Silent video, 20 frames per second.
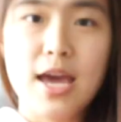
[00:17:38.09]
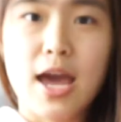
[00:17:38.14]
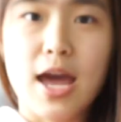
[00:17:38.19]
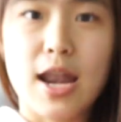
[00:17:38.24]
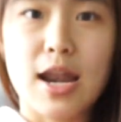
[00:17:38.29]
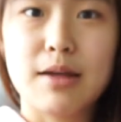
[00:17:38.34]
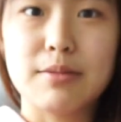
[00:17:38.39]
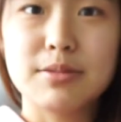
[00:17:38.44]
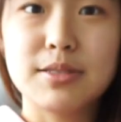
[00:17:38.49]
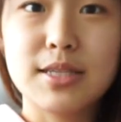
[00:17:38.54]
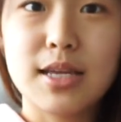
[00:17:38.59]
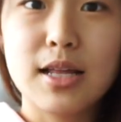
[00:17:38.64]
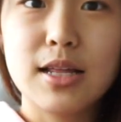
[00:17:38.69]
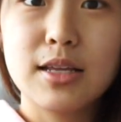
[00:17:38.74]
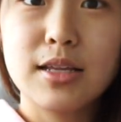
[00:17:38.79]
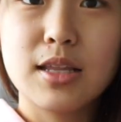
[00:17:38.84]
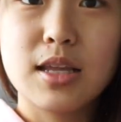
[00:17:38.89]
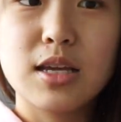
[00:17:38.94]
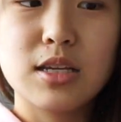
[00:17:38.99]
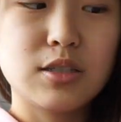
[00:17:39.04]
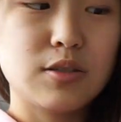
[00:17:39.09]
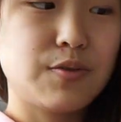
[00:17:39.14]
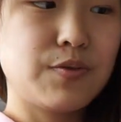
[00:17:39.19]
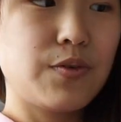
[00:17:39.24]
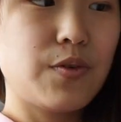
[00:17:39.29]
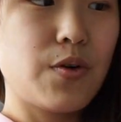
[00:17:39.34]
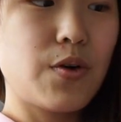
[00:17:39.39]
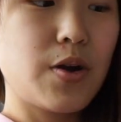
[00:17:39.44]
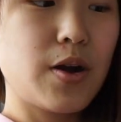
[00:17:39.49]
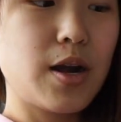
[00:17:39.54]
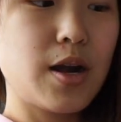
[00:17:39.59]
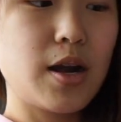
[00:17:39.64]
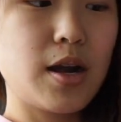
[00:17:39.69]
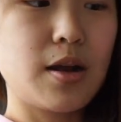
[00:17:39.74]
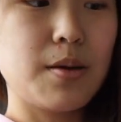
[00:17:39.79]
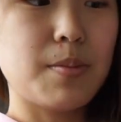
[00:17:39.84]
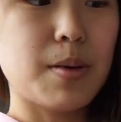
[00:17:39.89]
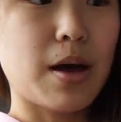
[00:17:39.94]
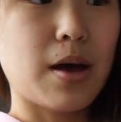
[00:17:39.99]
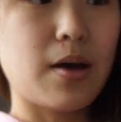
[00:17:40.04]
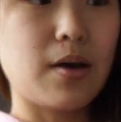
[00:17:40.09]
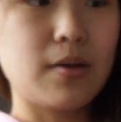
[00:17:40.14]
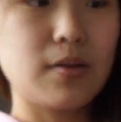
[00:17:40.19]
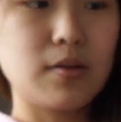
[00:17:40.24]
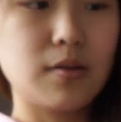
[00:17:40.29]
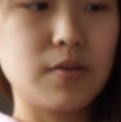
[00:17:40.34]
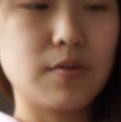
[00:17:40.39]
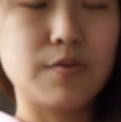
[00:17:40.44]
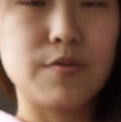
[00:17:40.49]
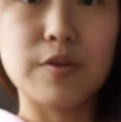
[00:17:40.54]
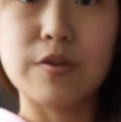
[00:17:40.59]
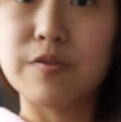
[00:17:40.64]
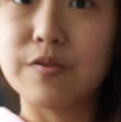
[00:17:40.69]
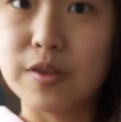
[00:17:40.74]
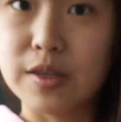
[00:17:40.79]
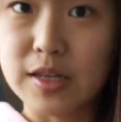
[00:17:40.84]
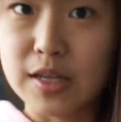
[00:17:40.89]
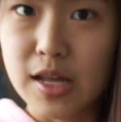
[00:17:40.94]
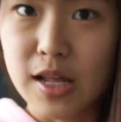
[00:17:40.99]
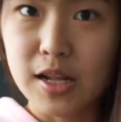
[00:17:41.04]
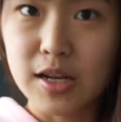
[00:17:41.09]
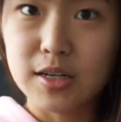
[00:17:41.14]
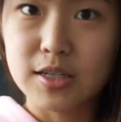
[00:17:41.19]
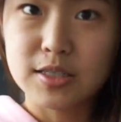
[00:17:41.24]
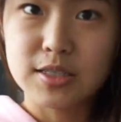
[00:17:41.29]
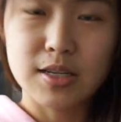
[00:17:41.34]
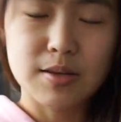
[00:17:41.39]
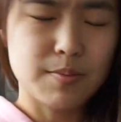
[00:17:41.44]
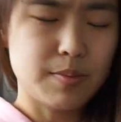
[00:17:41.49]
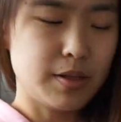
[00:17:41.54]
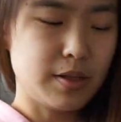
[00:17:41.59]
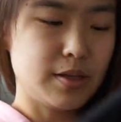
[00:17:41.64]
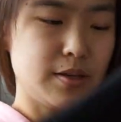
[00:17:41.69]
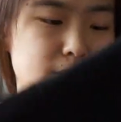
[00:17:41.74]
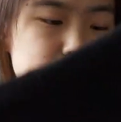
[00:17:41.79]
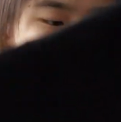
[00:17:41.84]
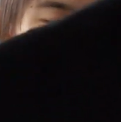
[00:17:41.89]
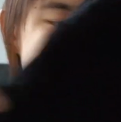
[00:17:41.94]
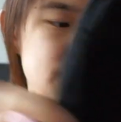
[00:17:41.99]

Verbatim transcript: and I'm selling this for about $15 I believe